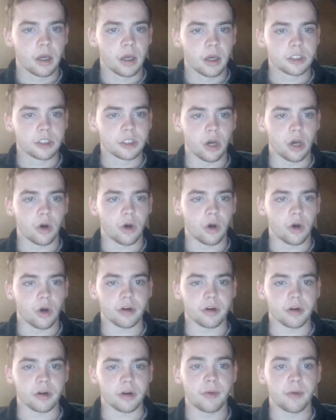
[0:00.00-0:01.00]
So there
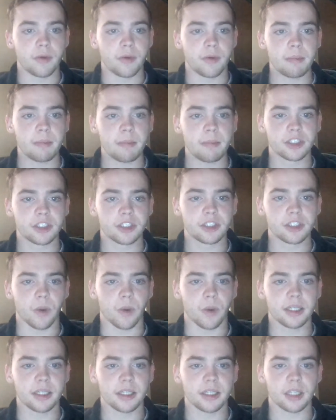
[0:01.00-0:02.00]
are three major
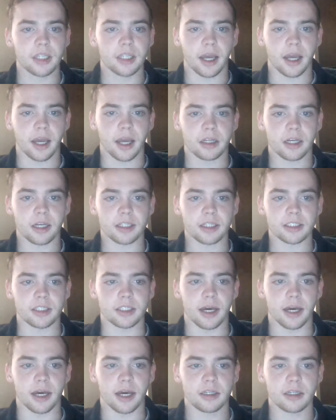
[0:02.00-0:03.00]
ways to analyze
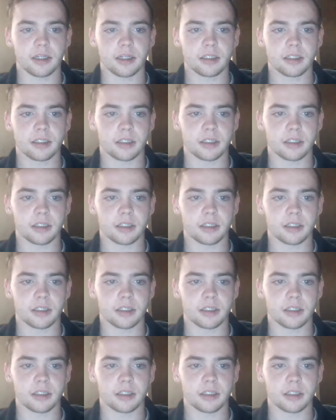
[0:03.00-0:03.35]
data.